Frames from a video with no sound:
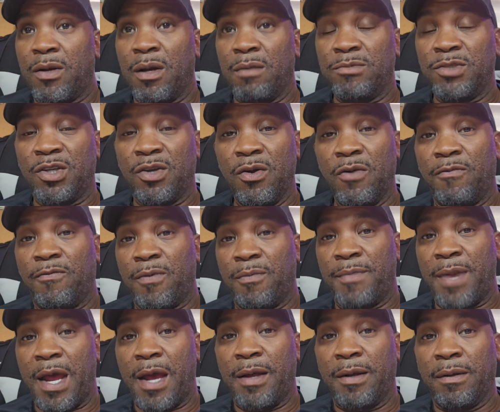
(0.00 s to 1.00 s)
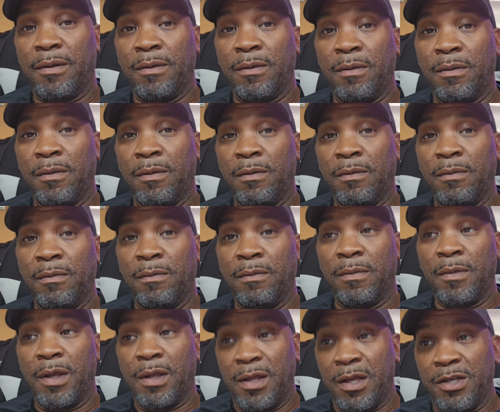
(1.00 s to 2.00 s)
comes good from that.
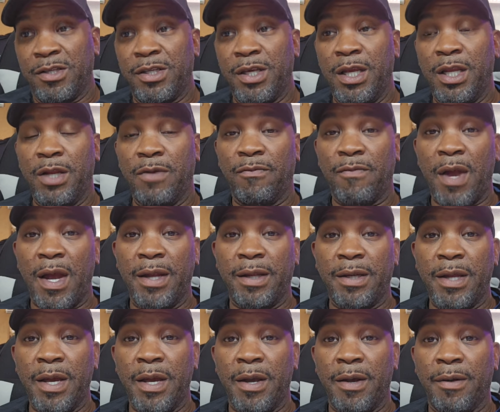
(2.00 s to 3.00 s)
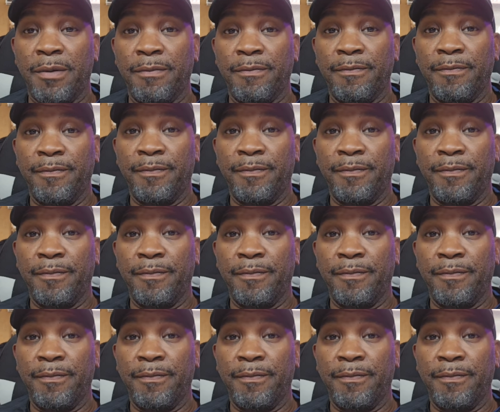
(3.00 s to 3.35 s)
And you're seeing it right there.